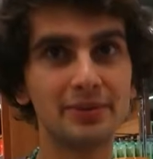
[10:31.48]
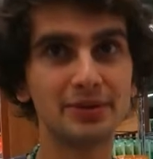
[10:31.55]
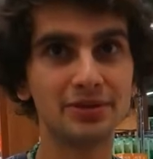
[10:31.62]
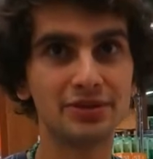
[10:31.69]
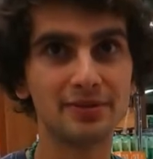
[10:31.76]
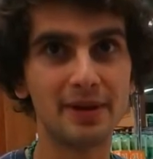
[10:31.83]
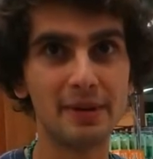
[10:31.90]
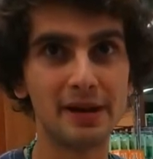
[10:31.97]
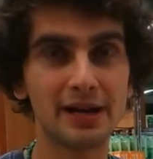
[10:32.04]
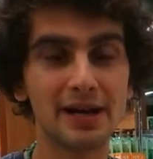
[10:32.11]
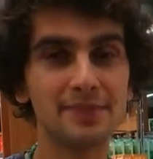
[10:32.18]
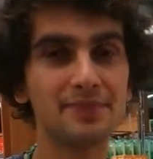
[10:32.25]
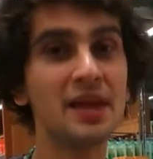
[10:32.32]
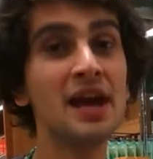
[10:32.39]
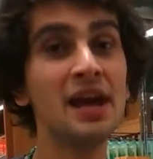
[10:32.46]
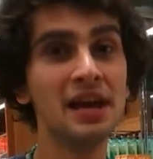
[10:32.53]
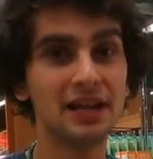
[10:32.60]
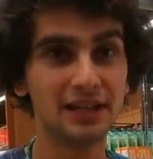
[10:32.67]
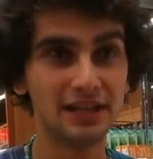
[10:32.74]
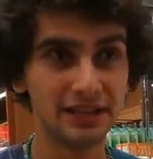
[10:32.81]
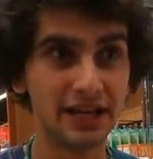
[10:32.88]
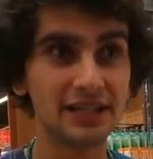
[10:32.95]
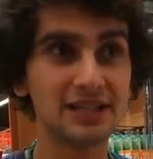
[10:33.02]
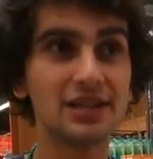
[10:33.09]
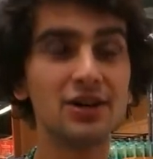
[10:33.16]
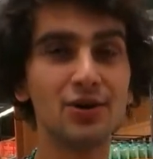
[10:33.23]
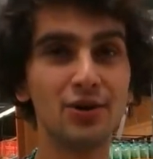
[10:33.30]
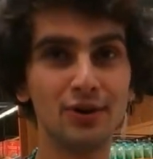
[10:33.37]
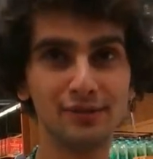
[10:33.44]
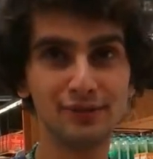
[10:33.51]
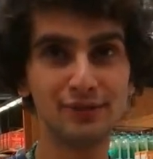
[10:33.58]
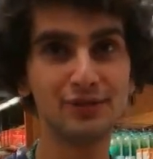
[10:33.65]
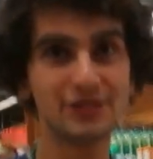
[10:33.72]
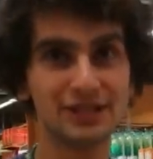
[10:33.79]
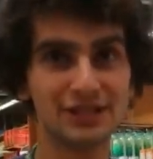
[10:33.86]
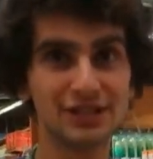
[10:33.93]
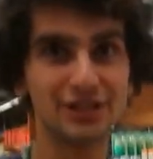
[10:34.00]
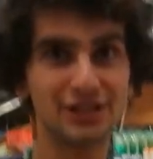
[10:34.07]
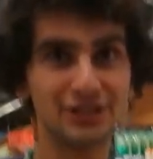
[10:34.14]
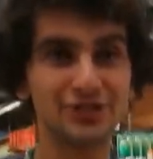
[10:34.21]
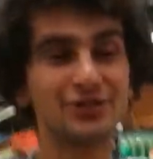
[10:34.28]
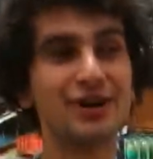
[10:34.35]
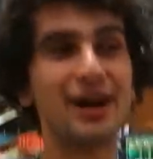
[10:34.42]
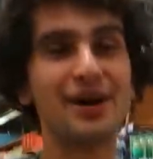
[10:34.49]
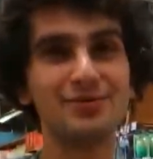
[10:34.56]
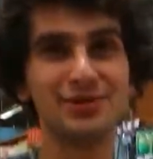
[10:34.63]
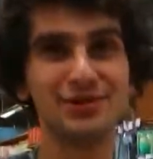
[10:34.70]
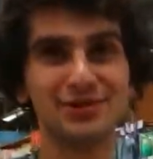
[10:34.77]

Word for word: to do my makeup, get to a Whole Foods near you, grab your